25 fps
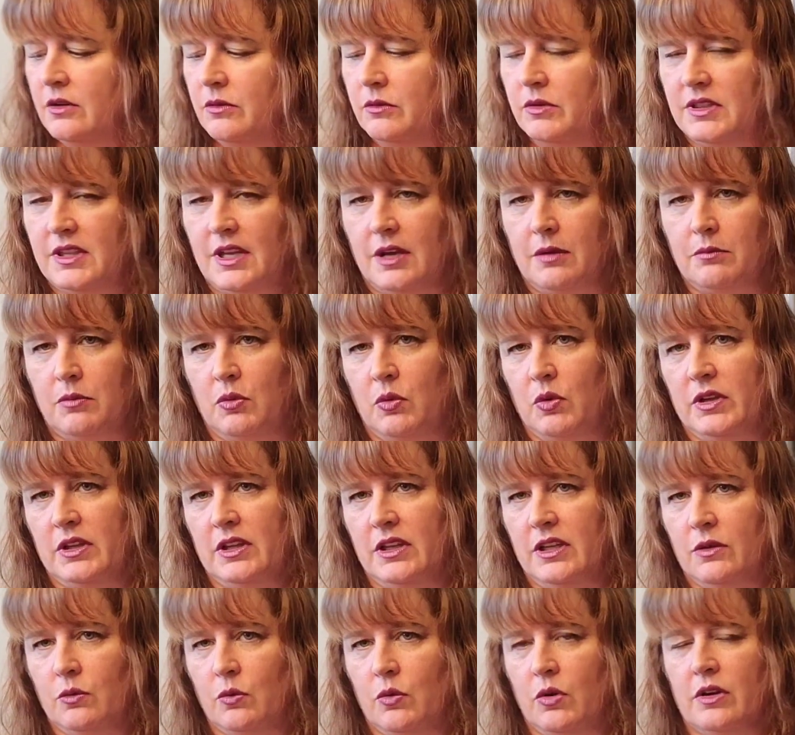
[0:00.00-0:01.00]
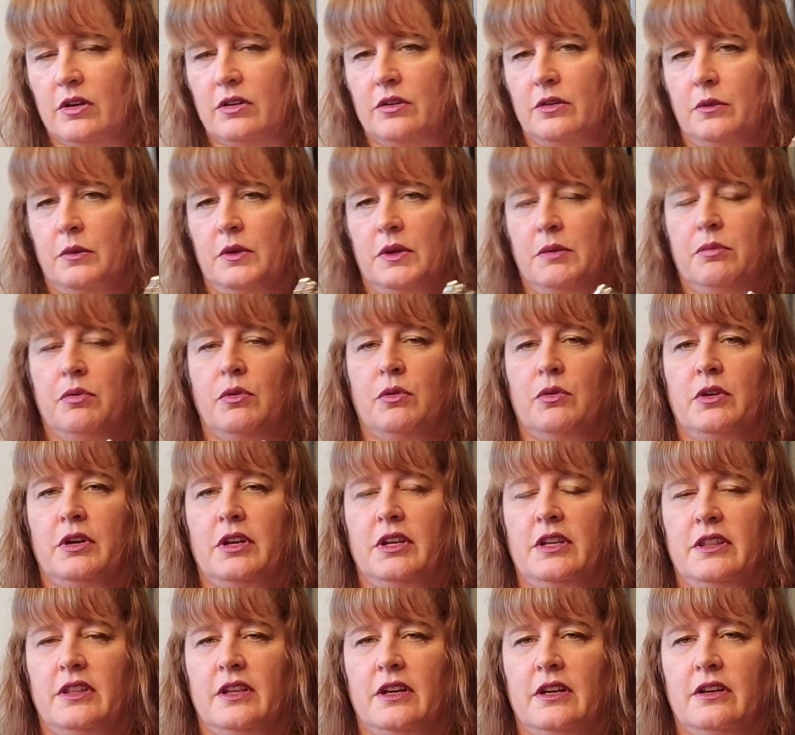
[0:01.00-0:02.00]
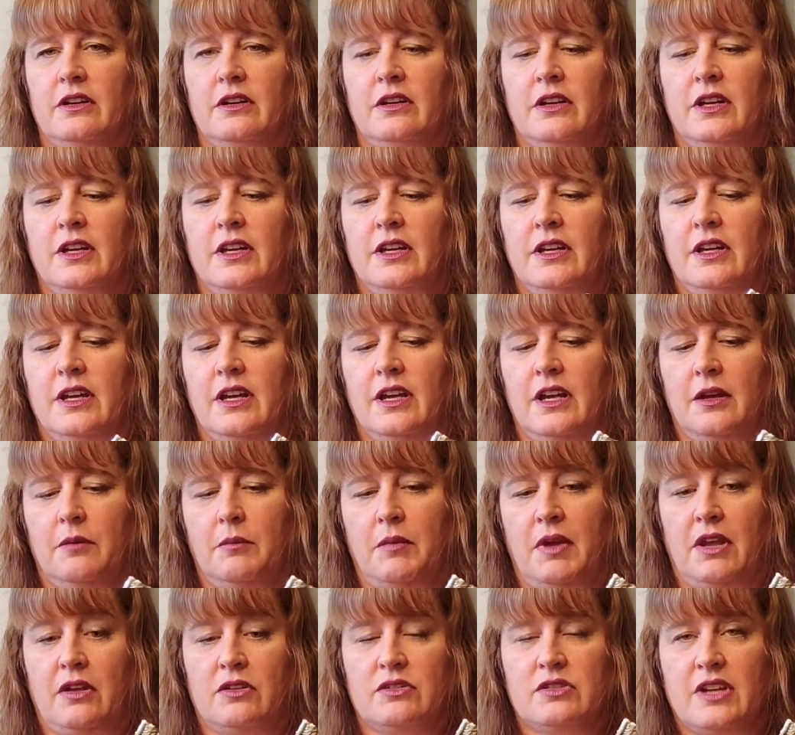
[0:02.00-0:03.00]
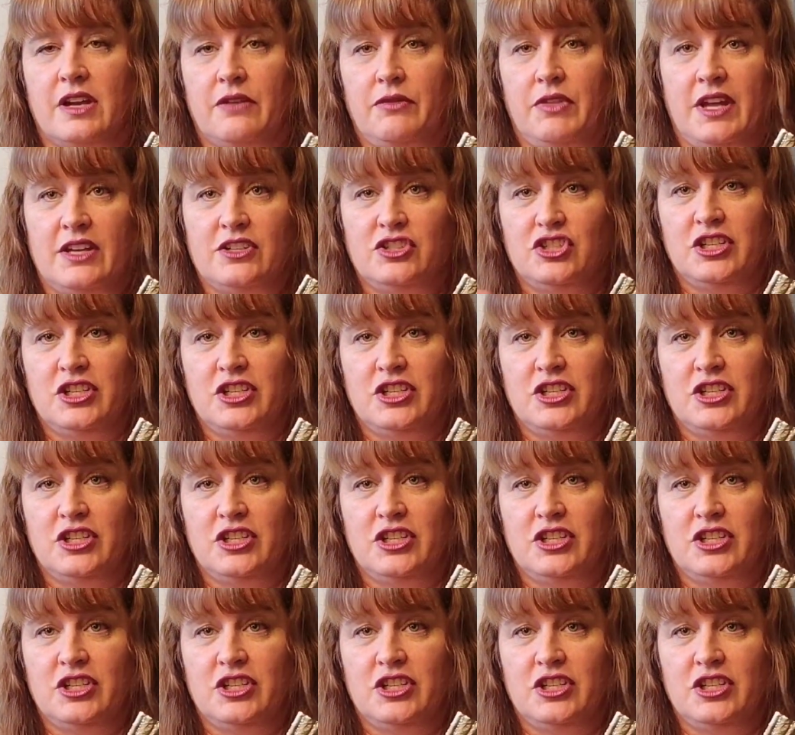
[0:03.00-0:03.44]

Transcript: with that boiling water we poured in there. I also have that